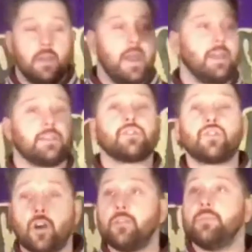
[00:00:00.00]

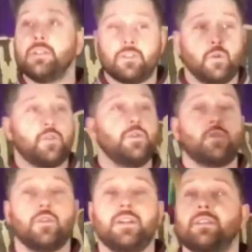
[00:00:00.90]
excitement, which we
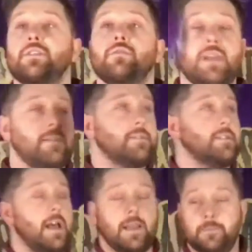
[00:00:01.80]
dug into
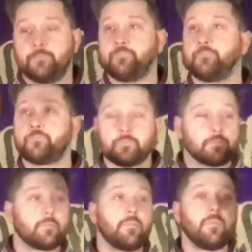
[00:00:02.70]
yesterday
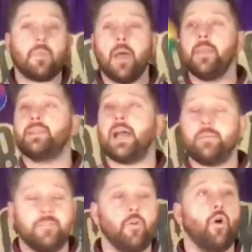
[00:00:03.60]
and the day
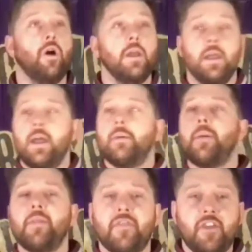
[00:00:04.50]
before. And
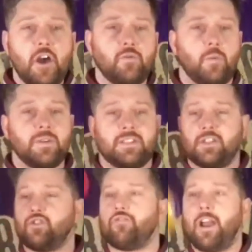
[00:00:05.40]
then the third one was
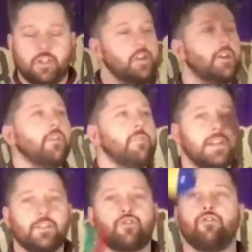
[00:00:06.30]
distraction, and I
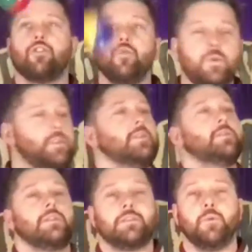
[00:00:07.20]
really struggled with
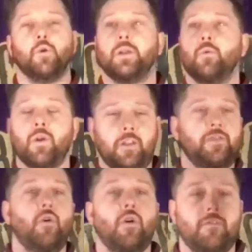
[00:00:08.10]
this morning. When I
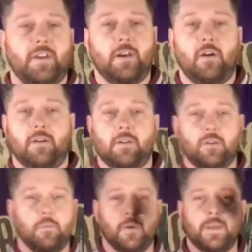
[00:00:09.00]
thought of it like a
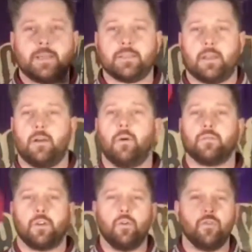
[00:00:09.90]
couple of weeks ago, I
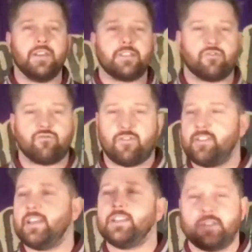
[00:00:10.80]
was like, oh, these 3
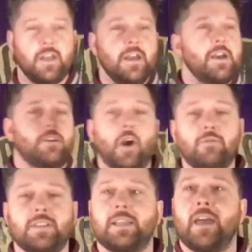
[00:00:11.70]
things go
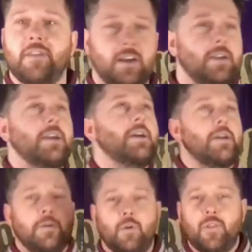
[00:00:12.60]
together.
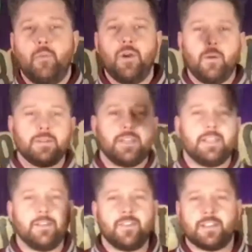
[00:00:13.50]
But then when I was
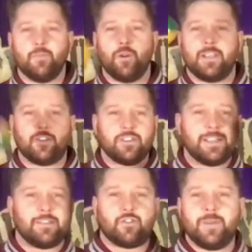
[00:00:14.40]
thinking of it this morning,
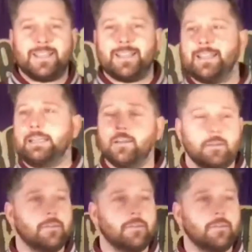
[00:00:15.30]
something didn't